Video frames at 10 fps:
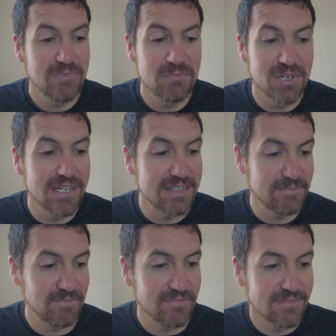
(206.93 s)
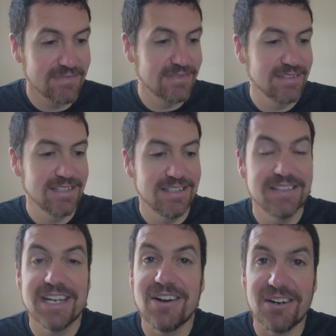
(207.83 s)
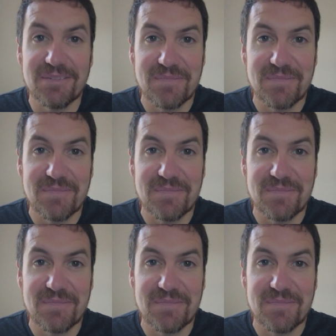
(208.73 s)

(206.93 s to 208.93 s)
but they are.